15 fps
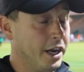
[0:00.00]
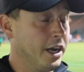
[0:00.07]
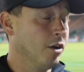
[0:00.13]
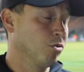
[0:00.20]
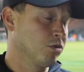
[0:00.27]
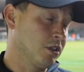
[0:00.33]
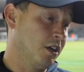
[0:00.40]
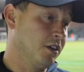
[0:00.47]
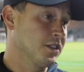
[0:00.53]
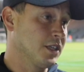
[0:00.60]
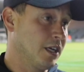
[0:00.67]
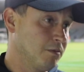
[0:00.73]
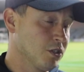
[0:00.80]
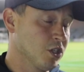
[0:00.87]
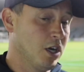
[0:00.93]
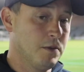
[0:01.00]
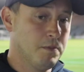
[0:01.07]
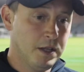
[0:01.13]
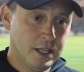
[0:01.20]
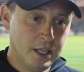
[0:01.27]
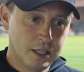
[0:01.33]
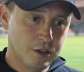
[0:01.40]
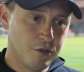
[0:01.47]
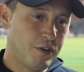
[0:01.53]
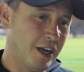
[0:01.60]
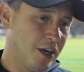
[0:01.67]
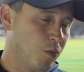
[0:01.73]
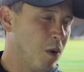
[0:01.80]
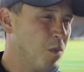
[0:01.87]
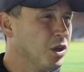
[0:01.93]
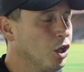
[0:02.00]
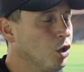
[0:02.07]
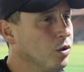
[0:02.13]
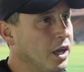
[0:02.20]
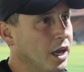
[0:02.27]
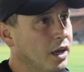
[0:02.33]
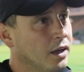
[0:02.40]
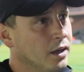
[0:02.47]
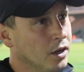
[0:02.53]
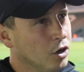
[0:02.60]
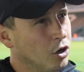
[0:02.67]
And then also at the same time, the fact that when we do get